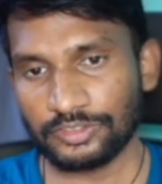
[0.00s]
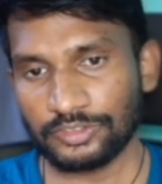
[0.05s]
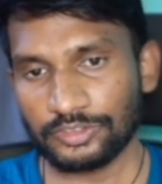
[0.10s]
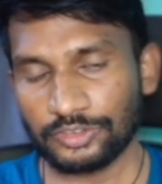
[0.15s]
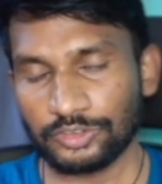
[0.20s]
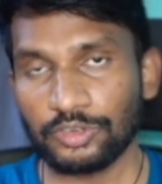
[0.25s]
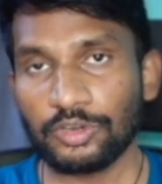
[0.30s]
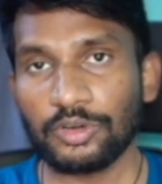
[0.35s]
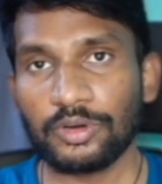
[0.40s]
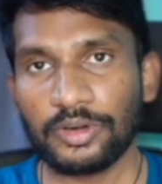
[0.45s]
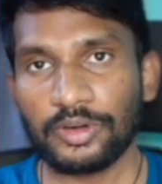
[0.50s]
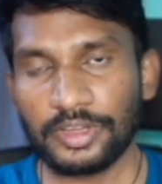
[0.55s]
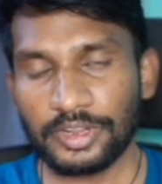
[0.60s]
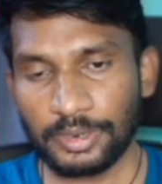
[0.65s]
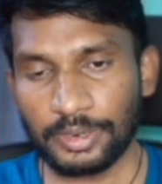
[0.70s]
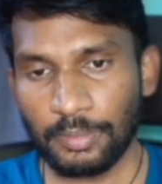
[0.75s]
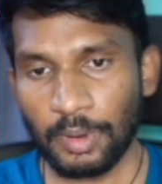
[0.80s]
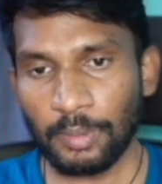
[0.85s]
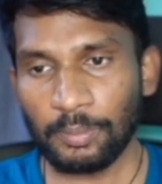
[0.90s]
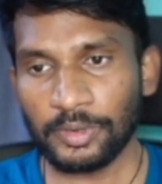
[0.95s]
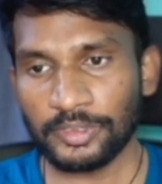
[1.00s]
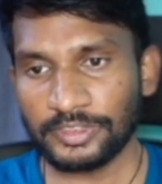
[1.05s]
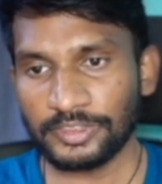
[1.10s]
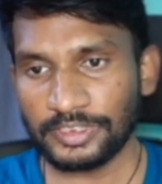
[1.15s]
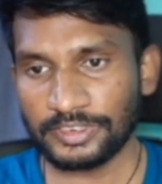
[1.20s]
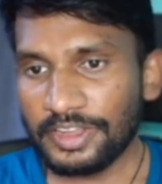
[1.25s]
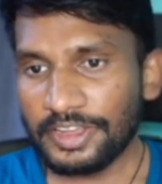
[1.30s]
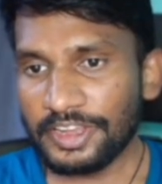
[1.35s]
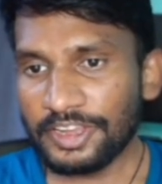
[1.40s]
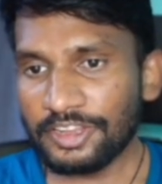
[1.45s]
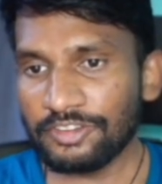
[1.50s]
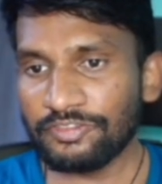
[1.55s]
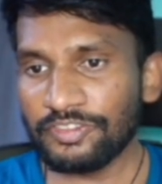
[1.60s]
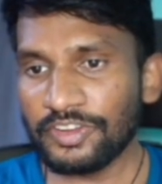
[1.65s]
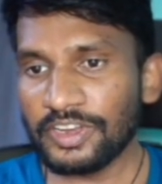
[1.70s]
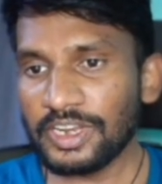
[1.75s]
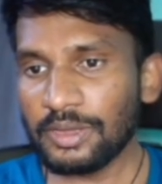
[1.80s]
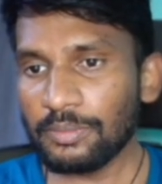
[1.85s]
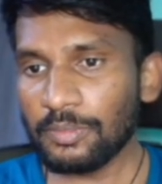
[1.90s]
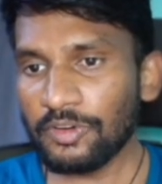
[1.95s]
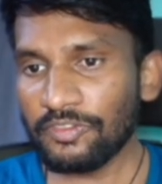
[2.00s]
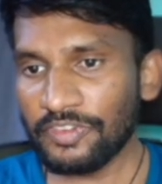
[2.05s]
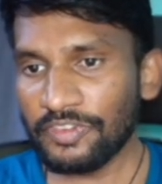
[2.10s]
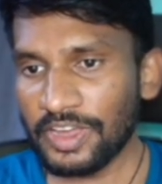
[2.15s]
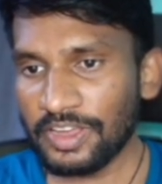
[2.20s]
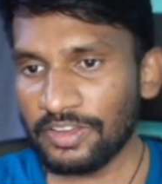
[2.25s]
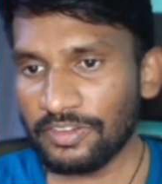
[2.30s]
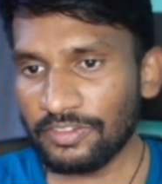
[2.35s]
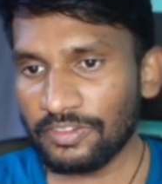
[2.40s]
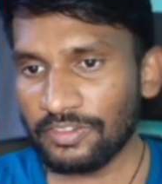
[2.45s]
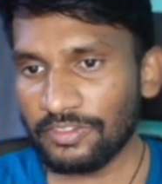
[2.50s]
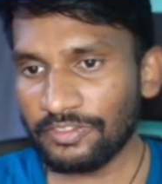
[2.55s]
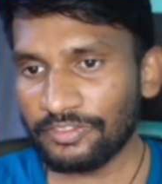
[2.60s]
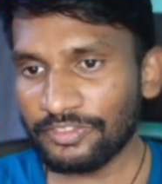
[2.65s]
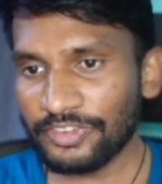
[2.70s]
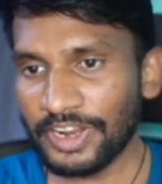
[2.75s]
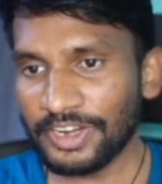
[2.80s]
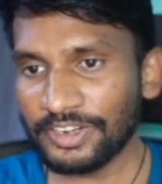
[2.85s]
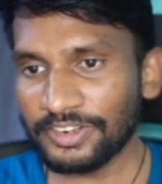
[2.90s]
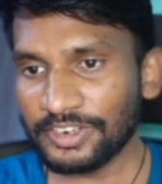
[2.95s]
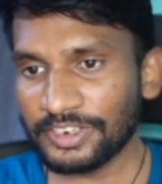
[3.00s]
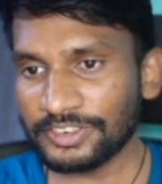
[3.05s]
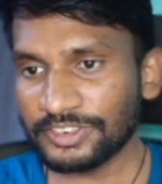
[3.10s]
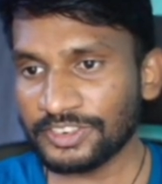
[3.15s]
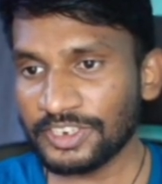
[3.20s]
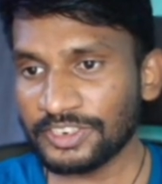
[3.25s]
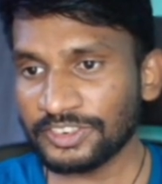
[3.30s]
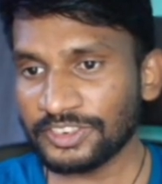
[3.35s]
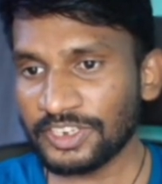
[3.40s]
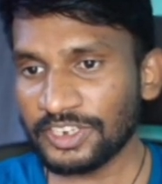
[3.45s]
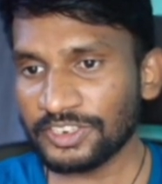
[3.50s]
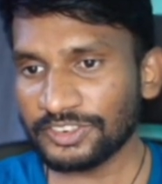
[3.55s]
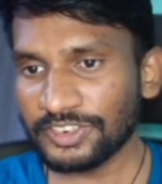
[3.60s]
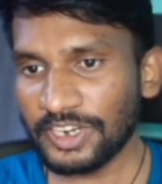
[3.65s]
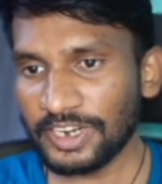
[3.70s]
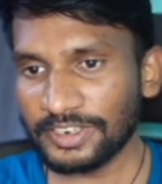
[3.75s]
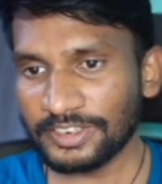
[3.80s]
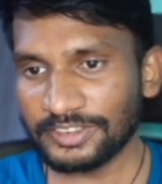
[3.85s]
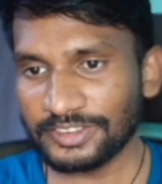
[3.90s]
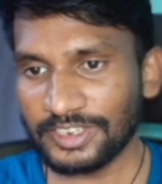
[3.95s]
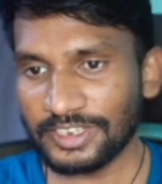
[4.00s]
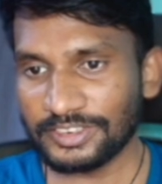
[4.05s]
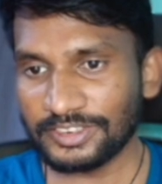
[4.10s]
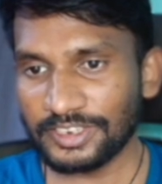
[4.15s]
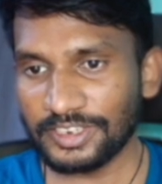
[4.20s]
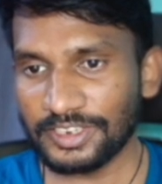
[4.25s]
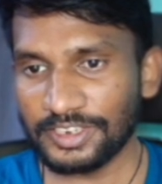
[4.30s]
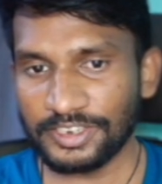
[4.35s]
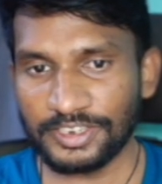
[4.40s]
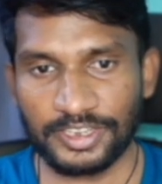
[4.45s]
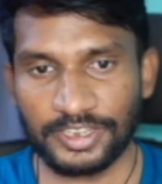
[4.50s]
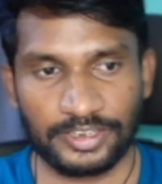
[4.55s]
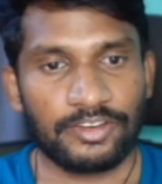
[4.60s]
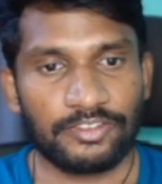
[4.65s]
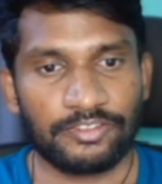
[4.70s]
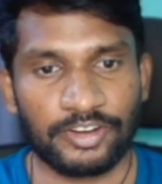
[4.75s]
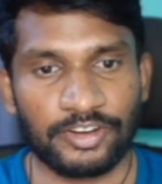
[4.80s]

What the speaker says: So remember this. In field number 5, write residential status as Indian.